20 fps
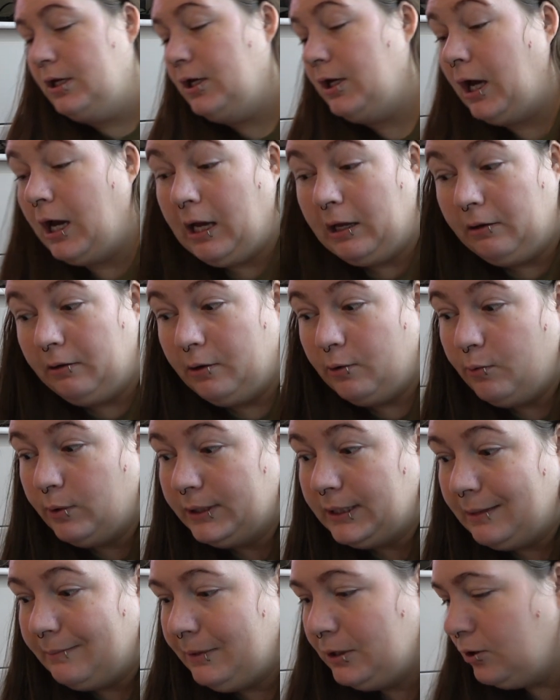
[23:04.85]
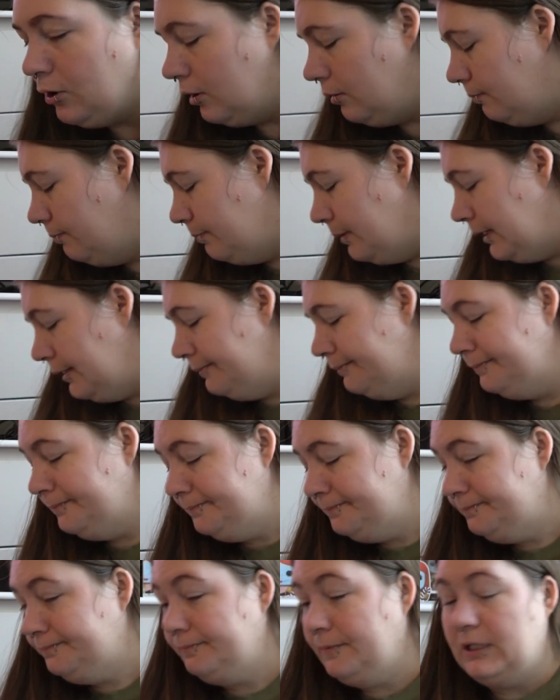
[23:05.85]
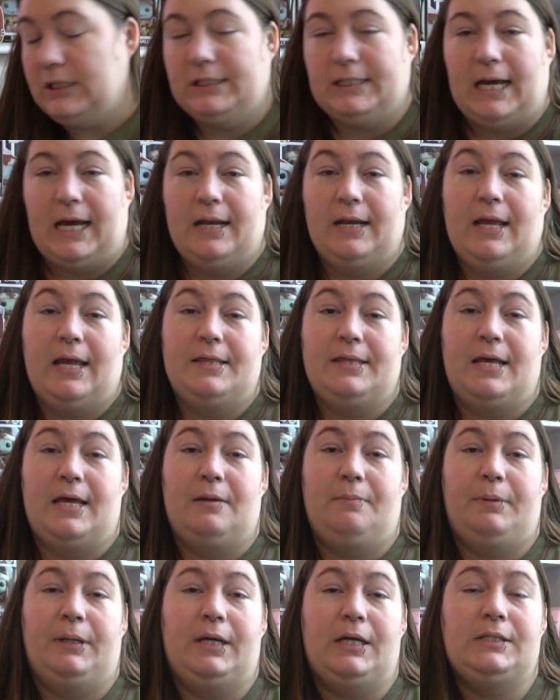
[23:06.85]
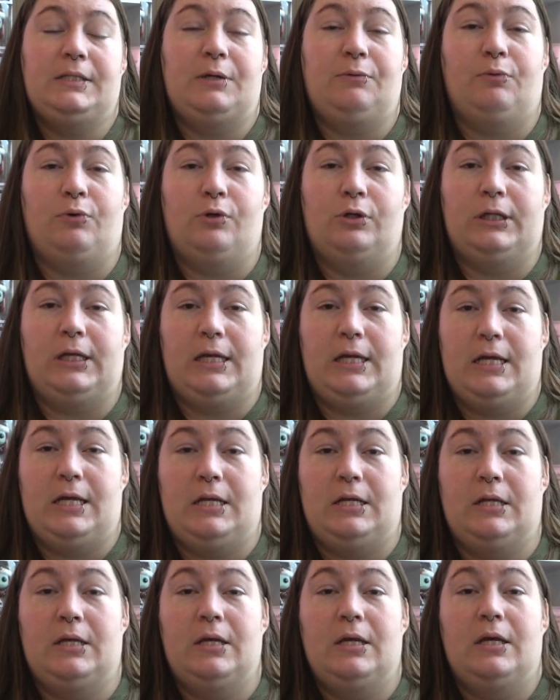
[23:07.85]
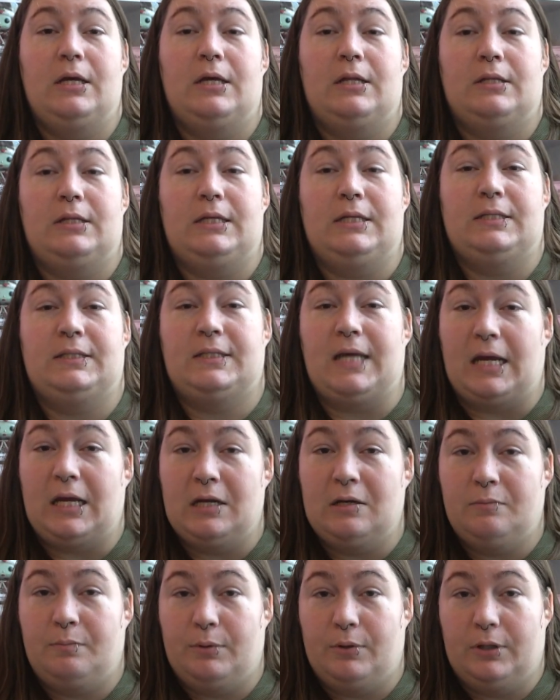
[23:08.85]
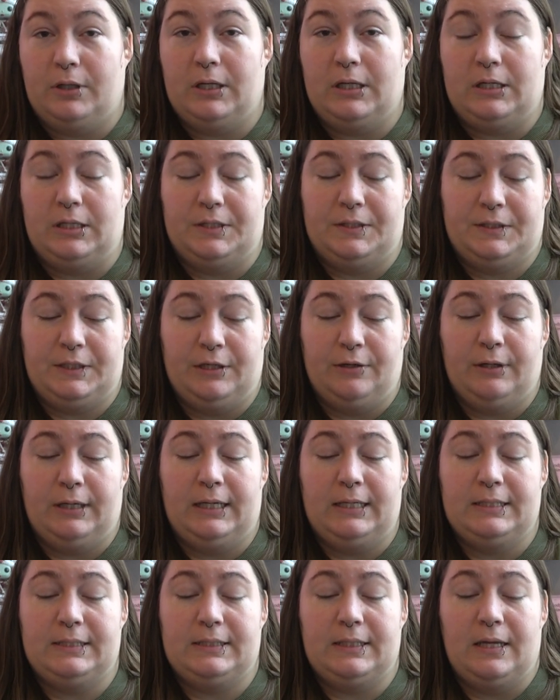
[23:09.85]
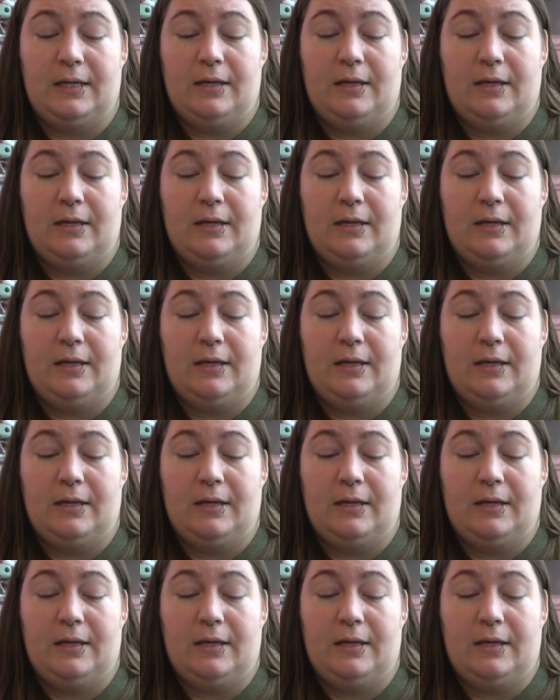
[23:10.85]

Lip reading: I don't know what that'd be called, but there's that. And then because I rolled in the second book in a series,